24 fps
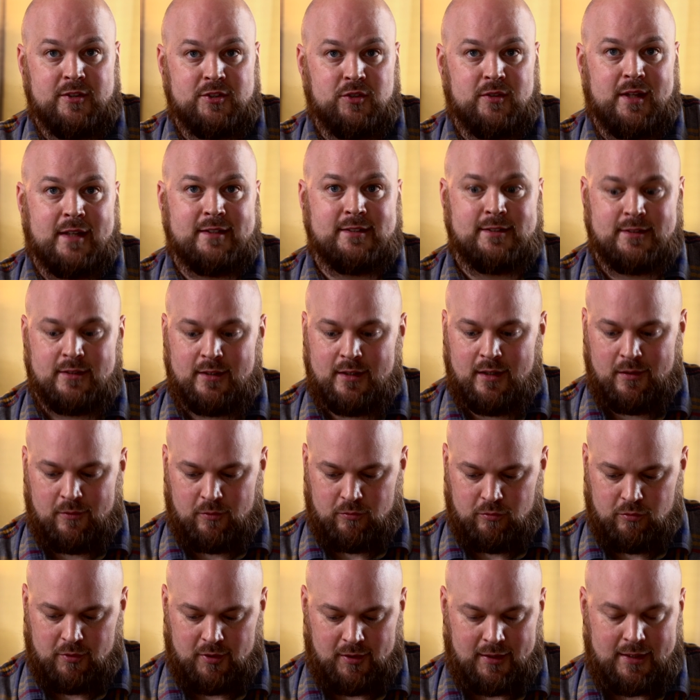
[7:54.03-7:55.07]
So that's a
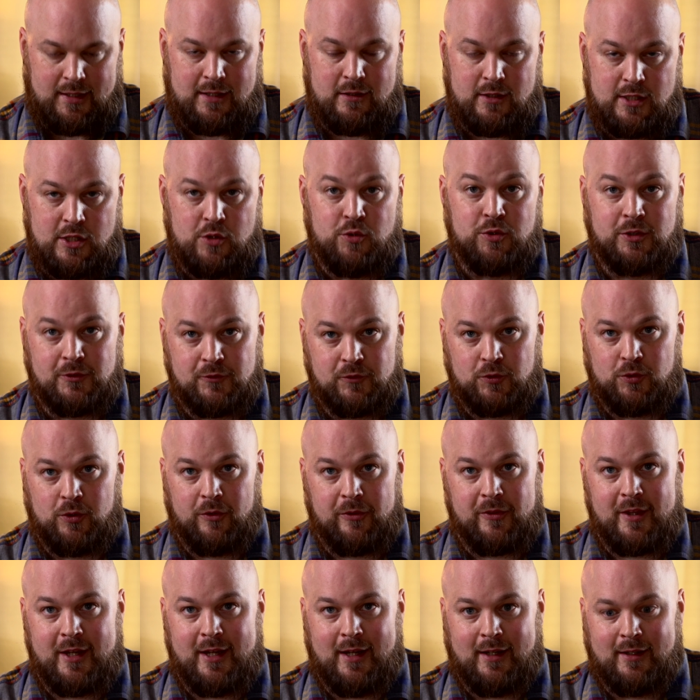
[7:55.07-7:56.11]
really useful
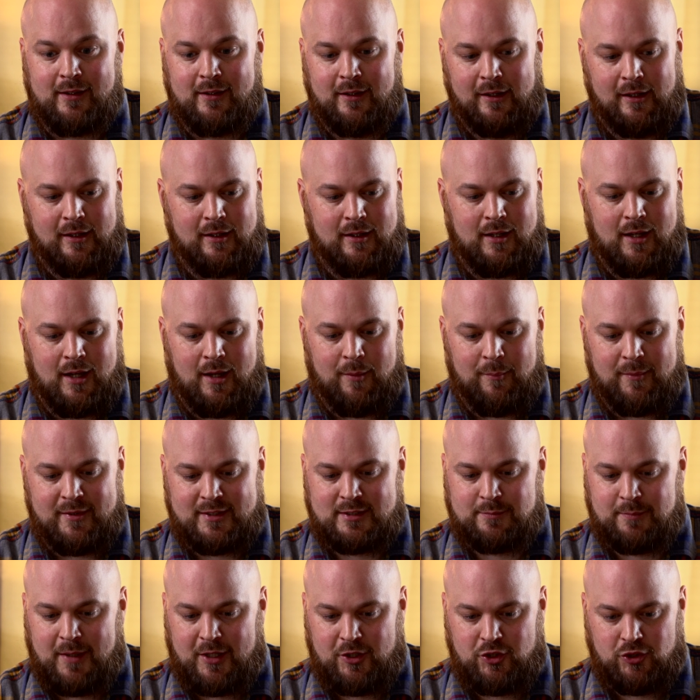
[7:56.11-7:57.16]
thing,
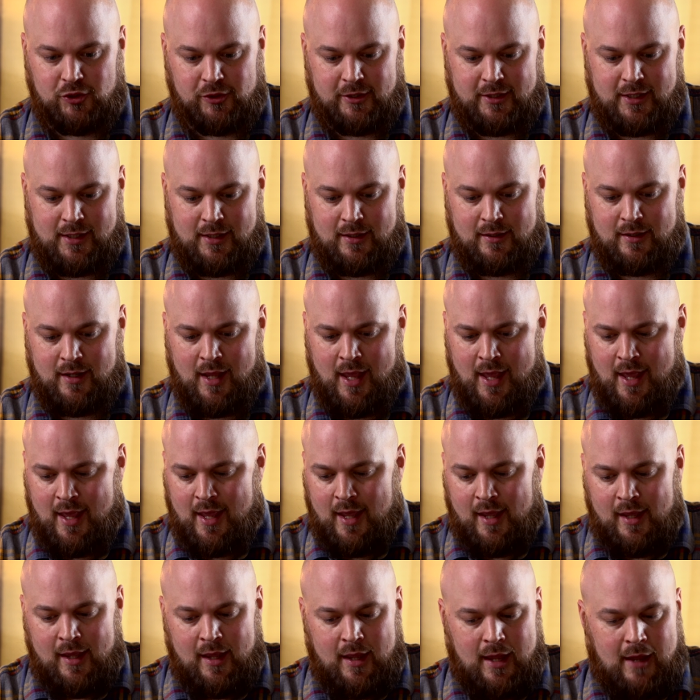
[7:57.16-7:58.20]
especially
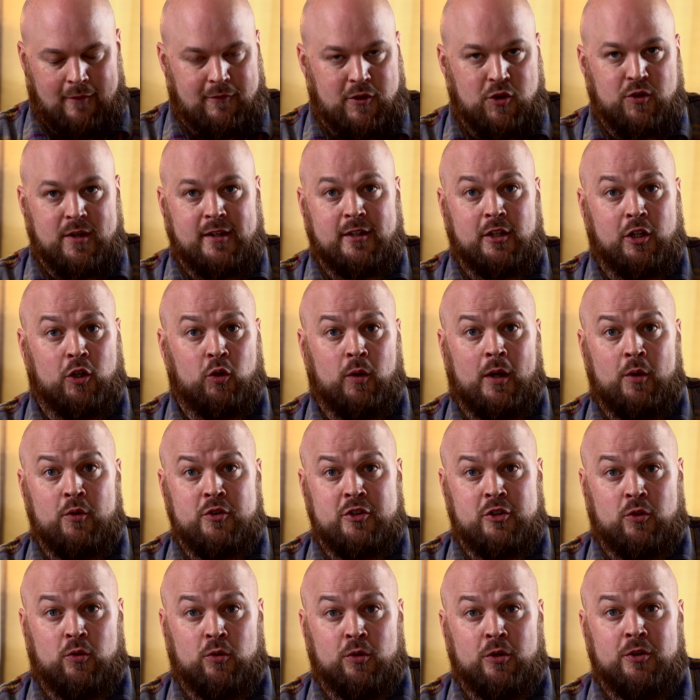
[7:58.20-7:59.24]
if you need to go
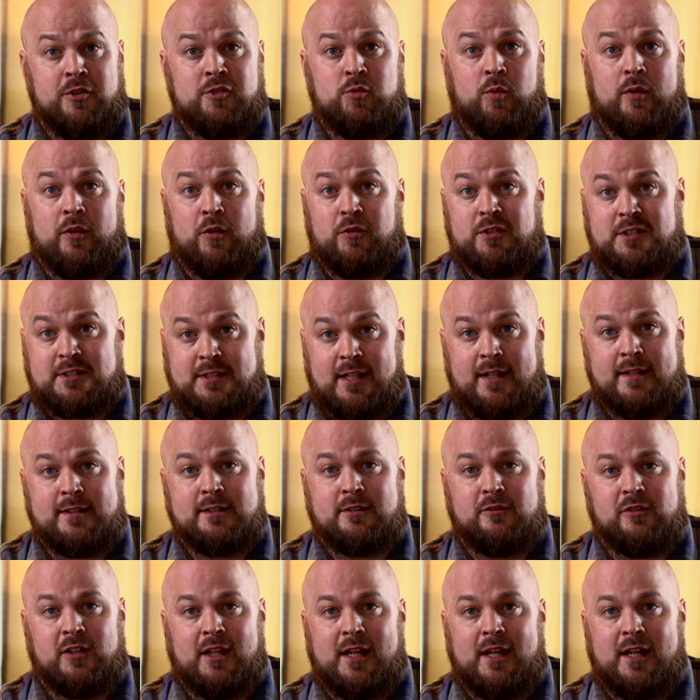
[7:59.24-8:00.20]
outdoors where there's tons of